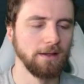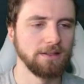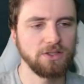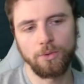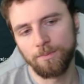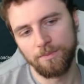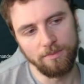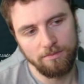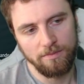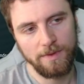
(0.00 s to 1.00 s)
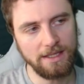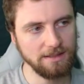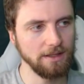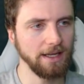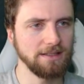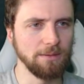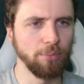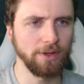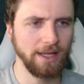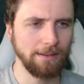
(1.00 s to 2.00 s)
So that's the
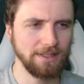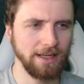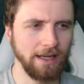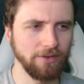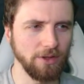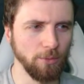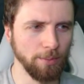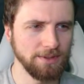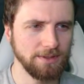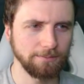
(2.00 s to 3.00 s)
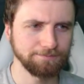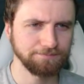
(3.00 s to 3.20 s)
19-point captain I have at the moment.